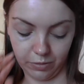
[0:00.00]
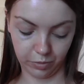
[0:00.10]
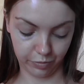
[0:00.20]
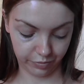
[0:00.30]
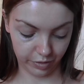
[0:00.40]
it
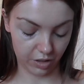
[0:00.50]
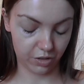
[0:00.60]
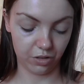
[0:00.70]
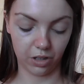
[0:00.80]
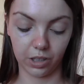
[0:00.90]
was far
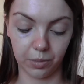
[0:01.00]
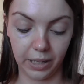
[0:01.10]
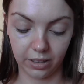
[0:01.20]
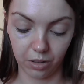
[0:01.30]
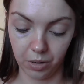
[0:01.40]
too dark and
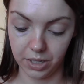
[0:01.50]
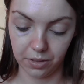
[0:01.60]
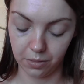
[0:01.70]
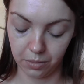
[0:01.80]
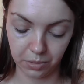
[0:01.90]
we had no
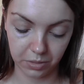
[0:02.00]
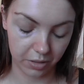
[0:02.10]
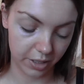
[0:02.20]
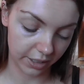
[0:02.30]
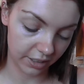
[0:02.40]
idea what we were
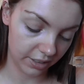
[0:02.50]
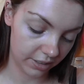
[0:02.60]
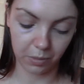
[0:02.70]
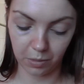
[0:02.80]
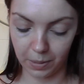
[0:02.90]
doing
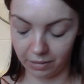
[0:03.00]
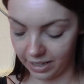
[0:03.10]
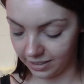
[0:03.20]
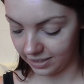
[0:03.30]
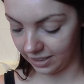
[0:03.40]
when we were about
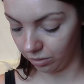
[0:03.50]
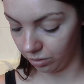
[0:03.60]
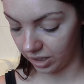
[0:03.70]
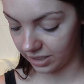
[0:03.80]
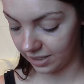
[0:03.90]
18
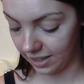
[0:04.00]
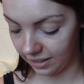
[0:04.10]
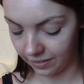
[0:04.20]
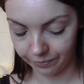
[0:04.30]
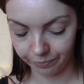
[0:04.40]
or
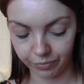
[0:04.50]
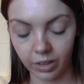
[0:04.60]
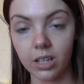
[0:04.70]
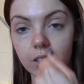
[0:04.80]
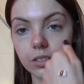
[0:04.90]
19.
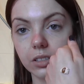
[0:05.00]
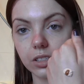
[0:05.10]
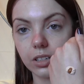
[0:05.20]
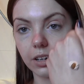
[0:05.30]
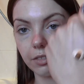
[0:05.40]
So I
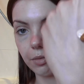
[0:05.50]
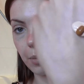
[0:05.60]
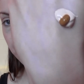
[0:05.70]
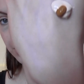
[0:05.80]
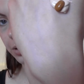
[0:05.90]
just kind of